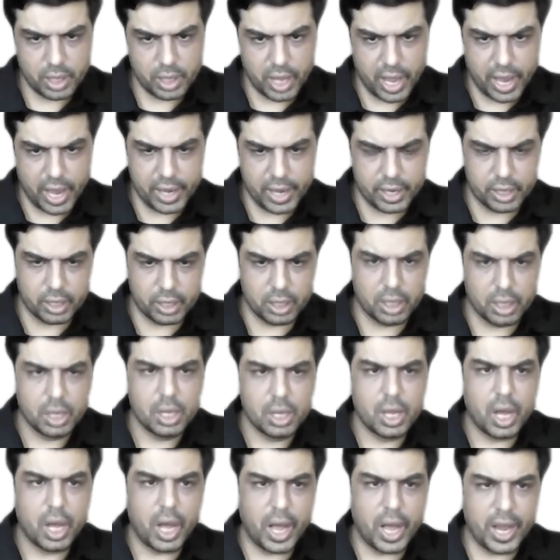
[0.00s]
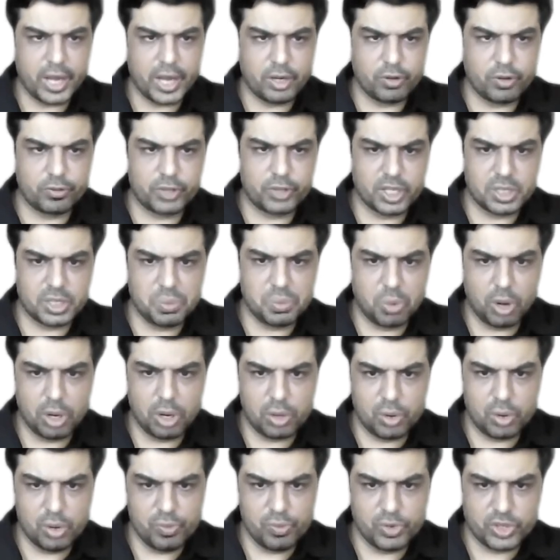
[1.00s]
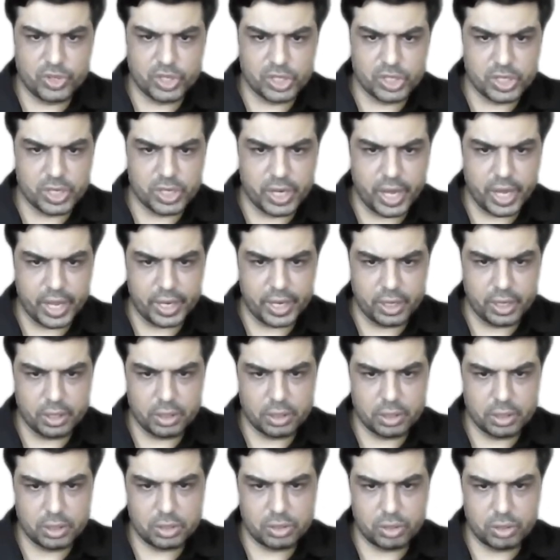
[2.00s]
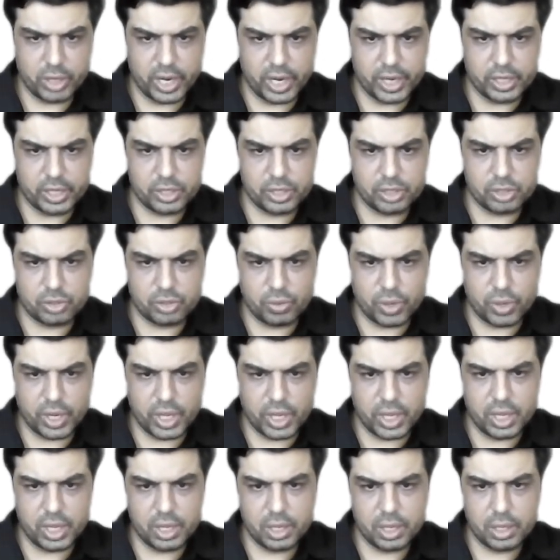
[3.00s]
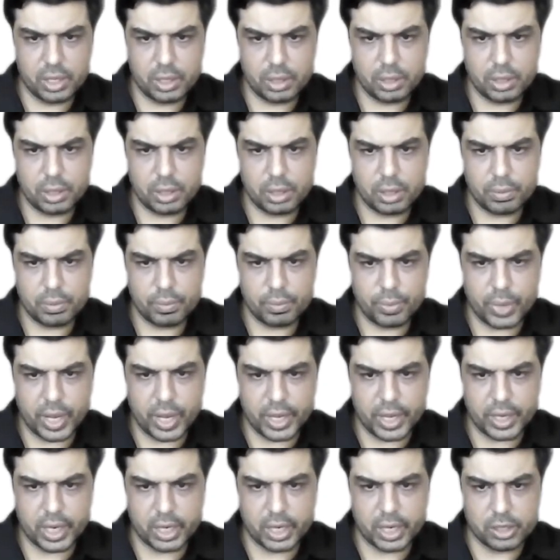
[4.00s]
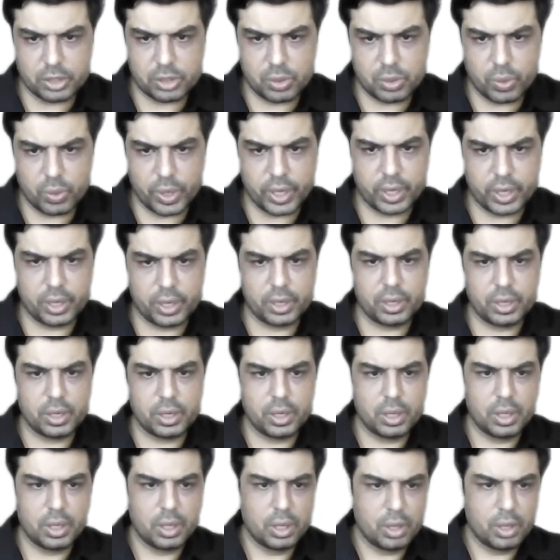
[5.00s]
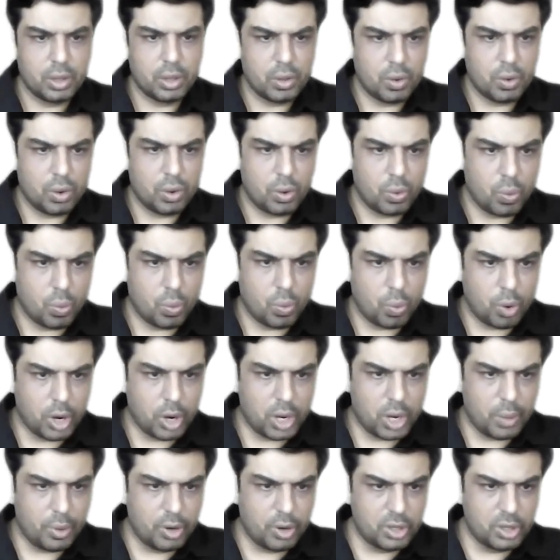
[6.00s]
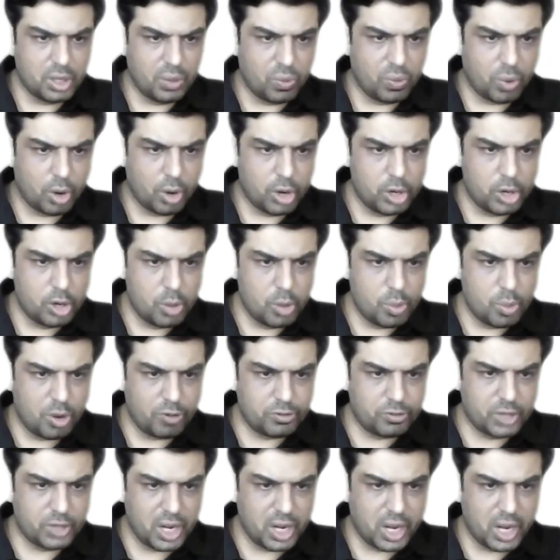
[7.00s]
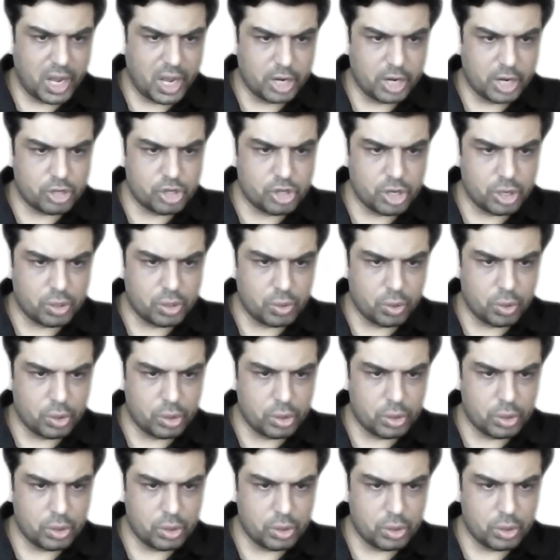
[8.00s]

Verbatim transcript: and height of the small cone, which is 9. So that is 3 pi r square. What about the volume of the larger cone?